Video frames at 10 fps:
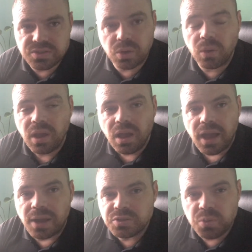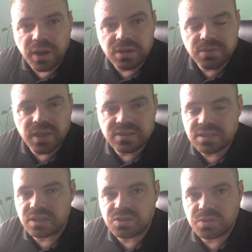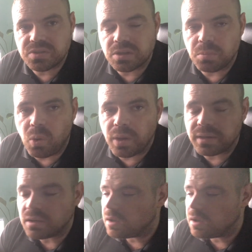So I was waiting for that to get to a certain point,